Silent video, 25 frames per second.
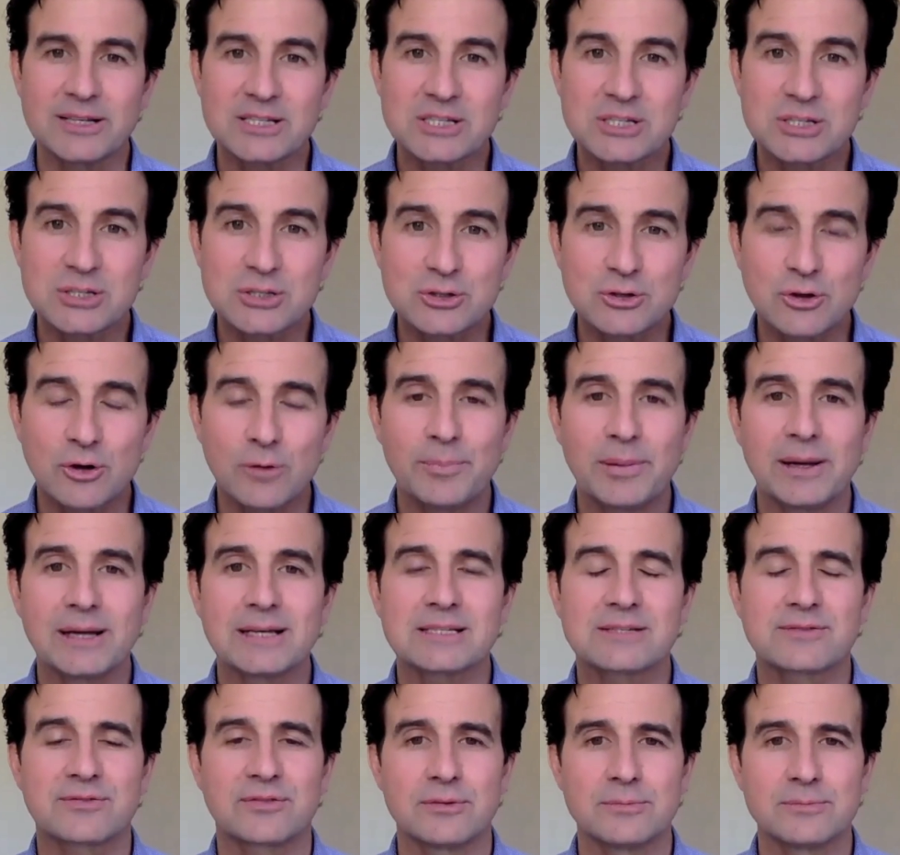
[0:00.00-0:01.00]
stop
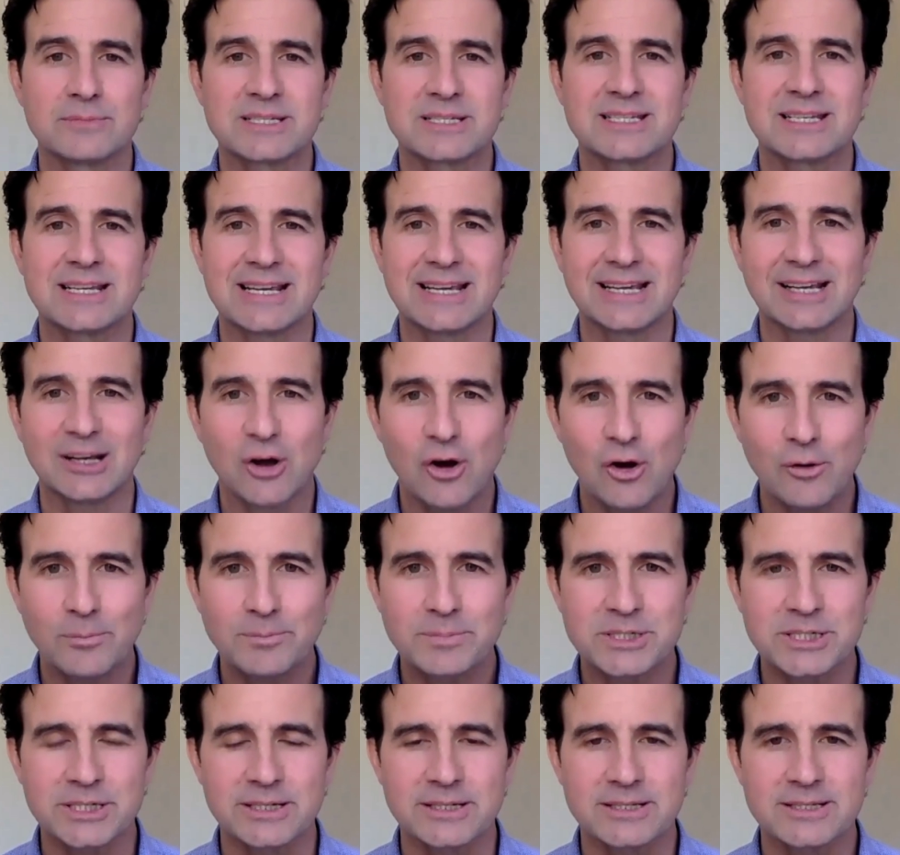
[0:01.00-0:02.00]
us from seeing
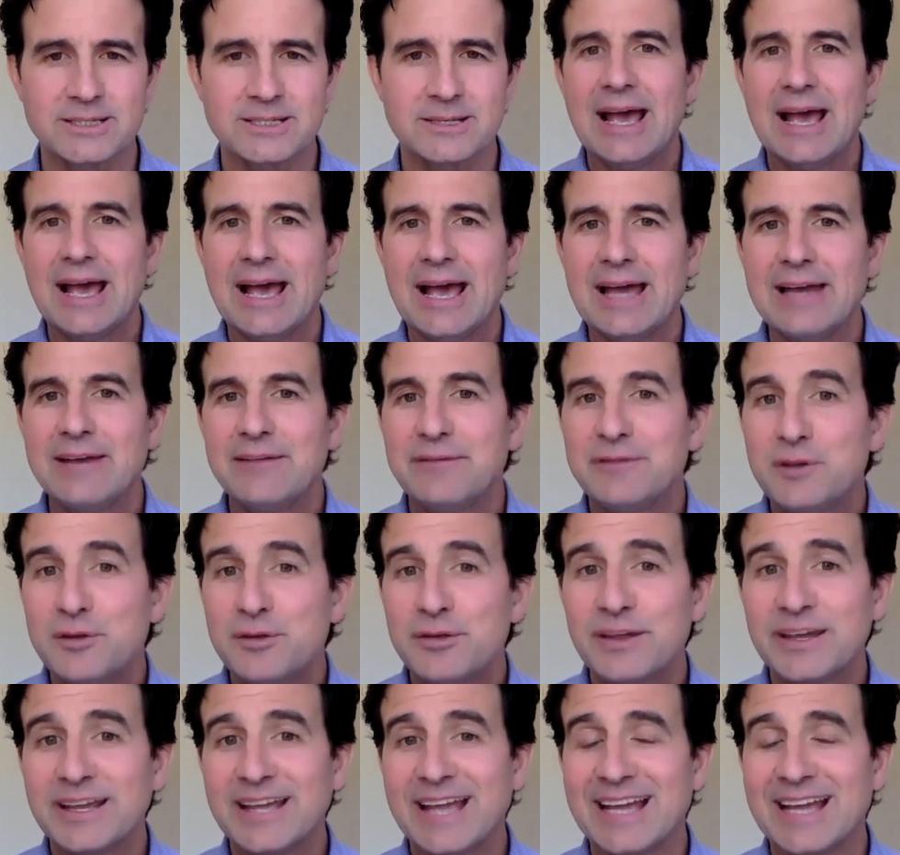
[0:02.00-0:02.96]
options? And if you think